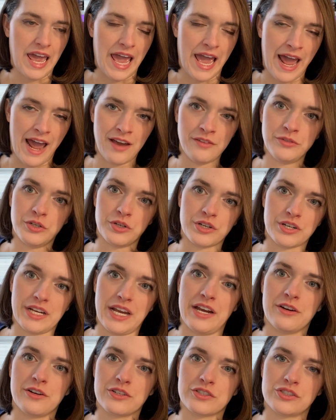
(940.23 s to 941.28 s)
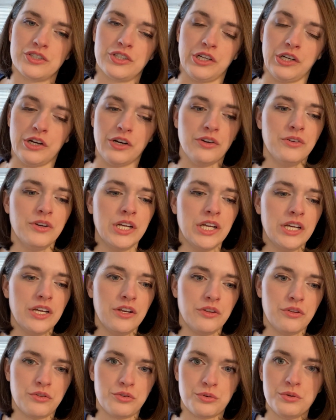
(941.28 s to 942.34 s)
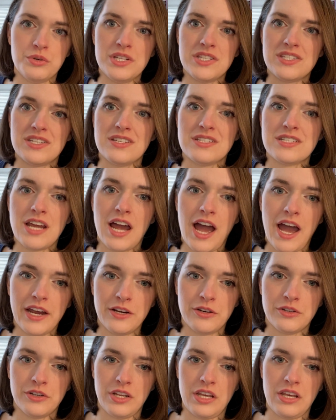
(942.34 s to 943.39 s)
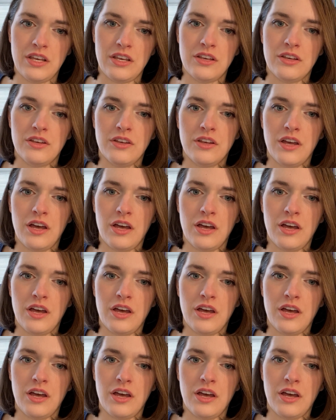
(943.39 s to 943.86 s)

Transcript: have your character through its entirety,